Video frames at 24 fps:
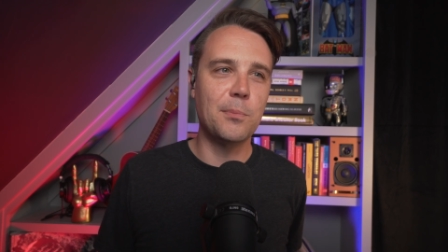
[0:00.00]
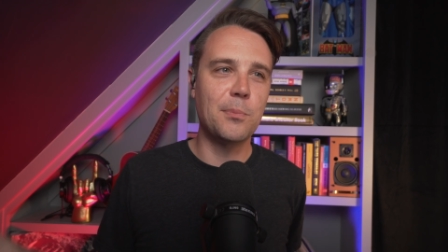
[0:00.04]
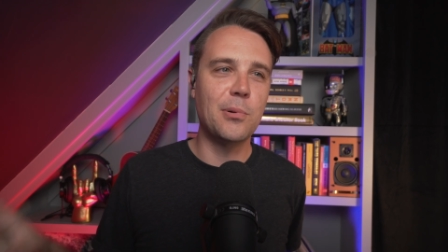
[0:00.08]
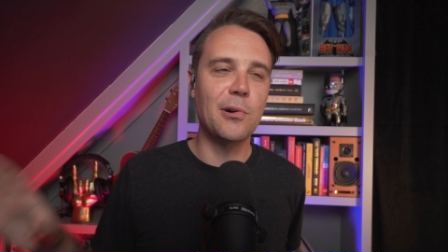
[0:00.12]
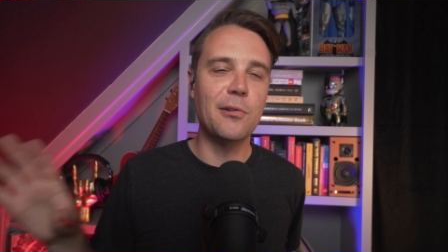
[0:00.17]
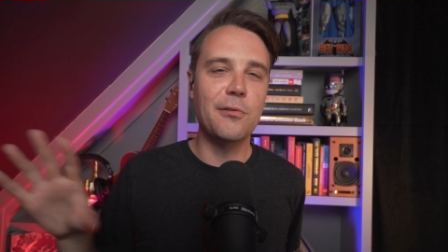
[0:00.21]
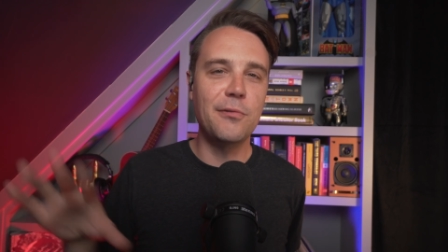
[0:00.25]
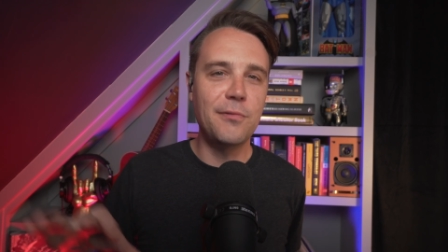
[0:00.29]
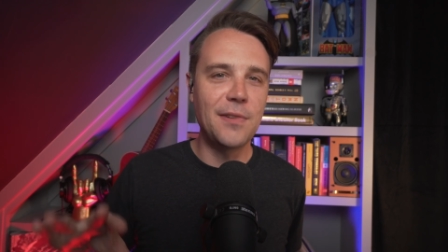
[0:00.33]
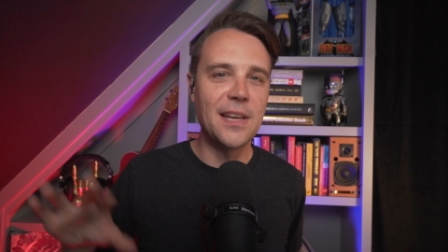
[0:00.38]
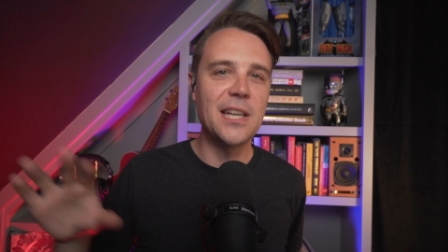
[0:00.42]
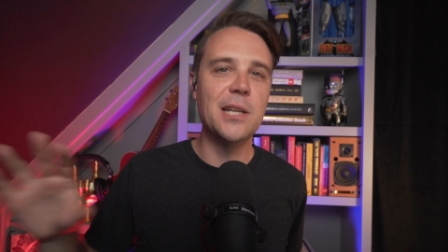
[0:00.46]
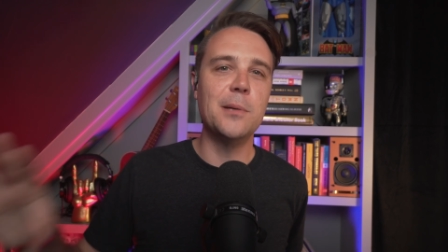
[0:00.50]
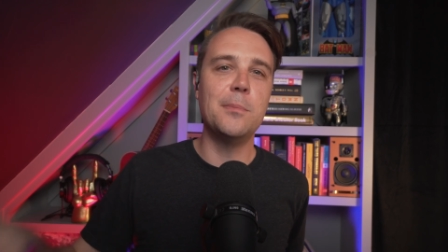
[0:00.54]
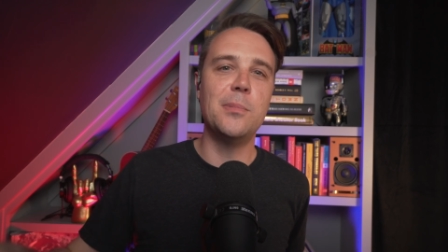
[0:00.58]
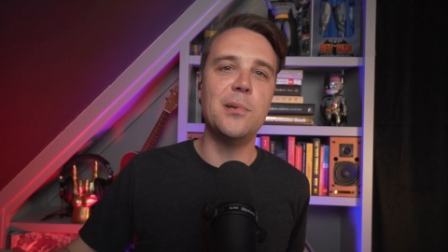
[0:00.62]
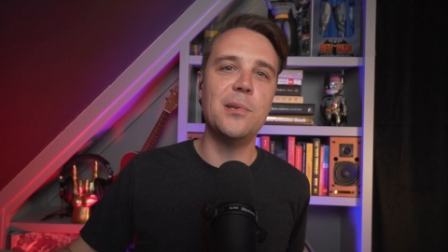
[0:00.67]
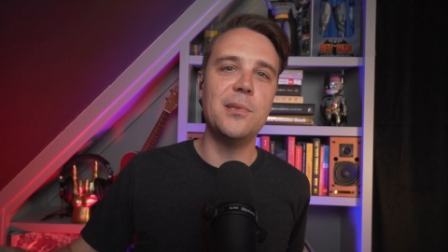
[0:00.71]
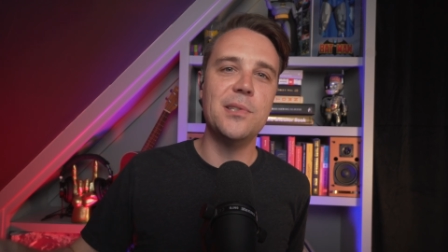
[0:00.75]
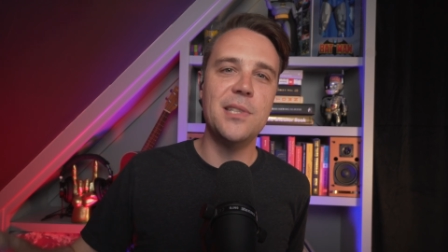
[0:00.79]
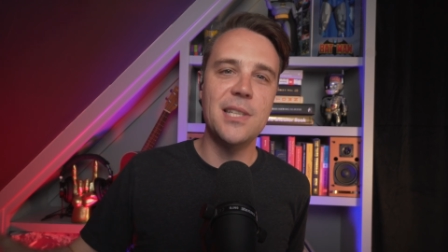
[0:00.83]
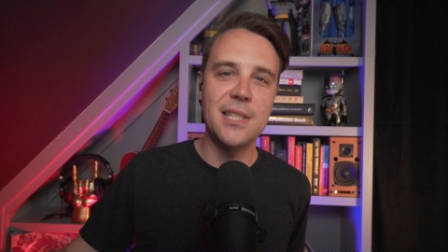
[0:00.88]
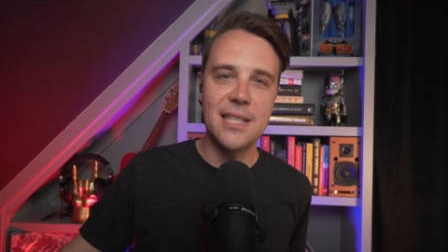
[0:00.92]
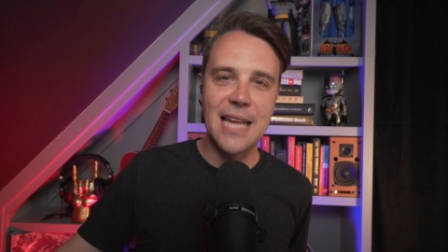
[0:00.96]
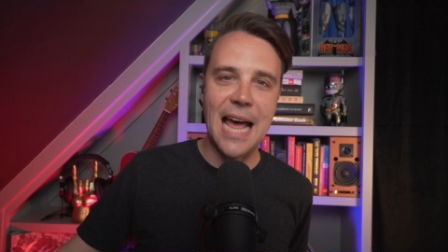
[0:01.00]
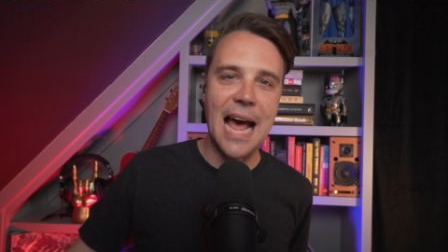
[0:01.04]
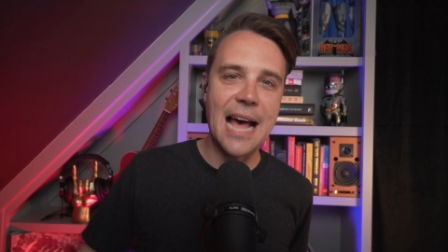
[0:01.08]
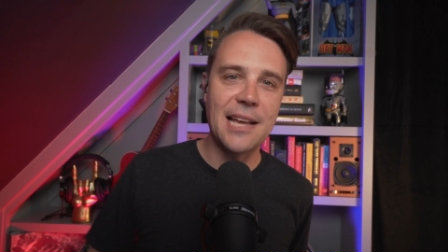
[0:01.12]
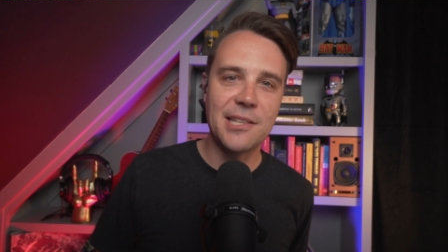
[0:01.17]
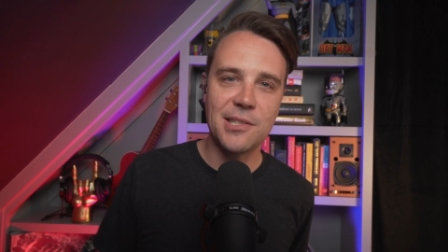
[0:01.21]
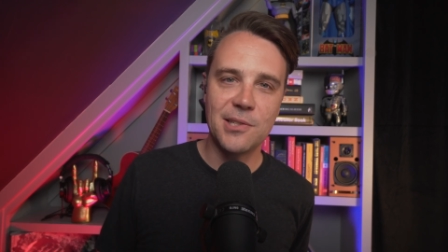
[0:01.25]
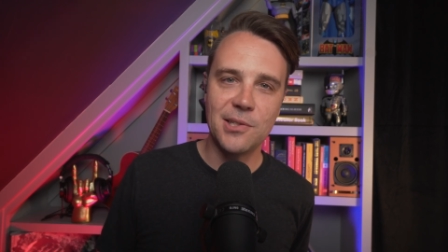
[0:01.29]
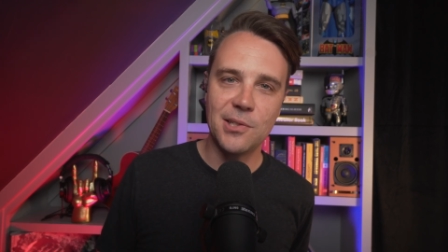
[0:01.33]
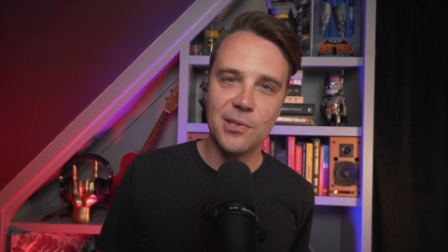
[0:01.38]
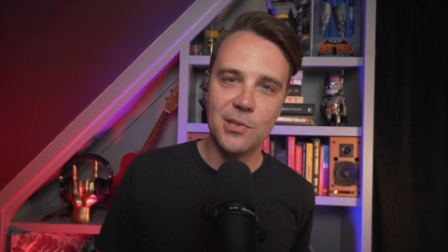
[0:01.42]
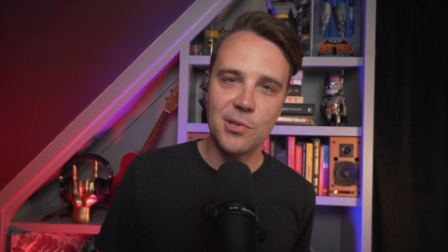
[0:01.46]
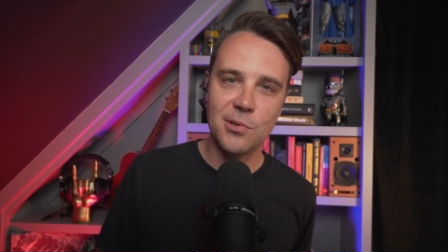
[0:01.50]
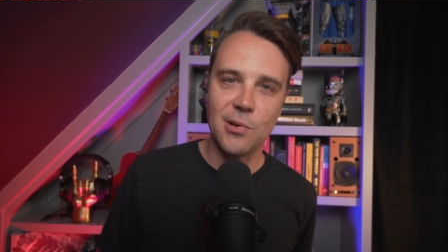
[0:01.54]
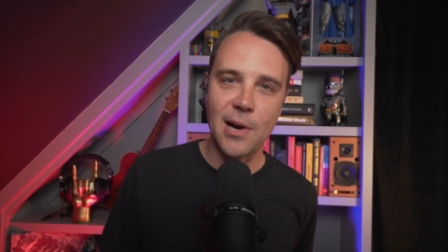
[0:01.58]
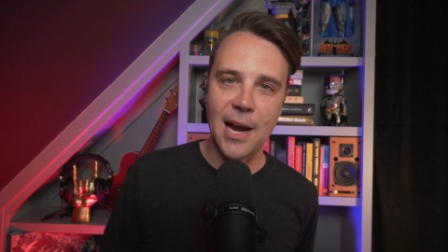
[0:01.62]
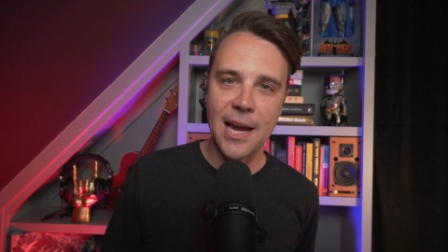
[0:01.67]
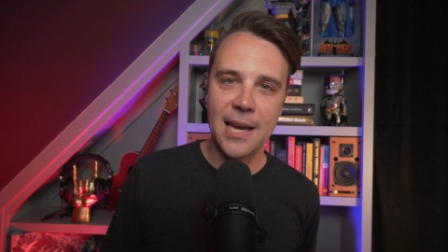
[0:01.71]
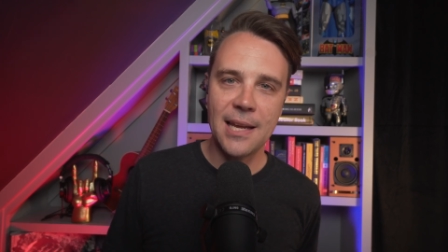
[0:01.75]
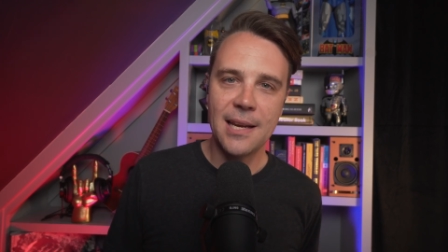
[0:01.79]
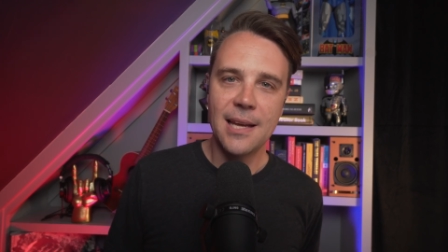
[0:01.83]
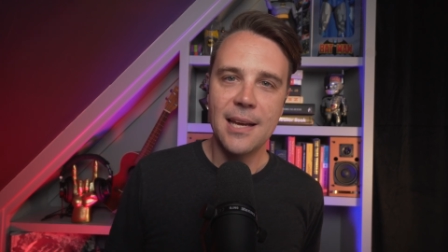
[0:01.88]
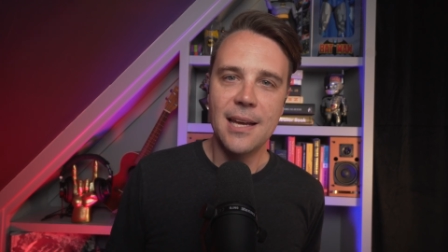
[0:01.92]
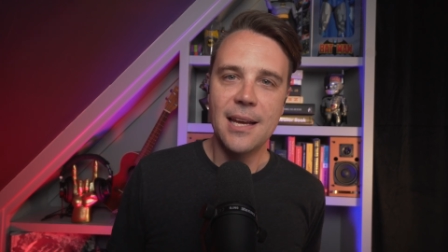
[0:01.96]
preventable disasters,
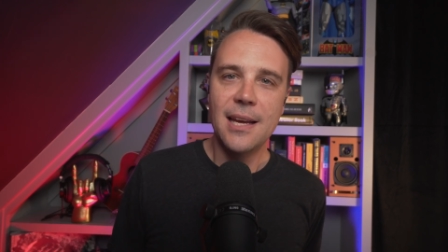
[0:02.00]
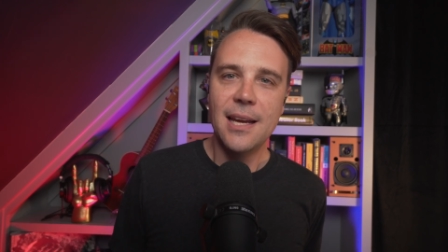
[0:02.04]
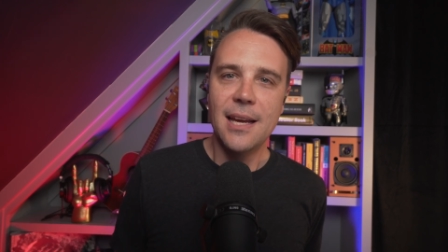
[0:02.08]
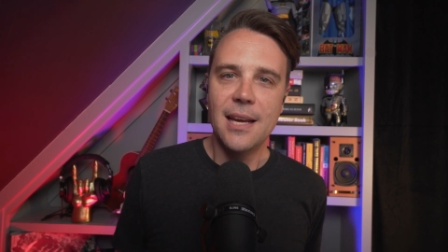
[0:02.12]
right?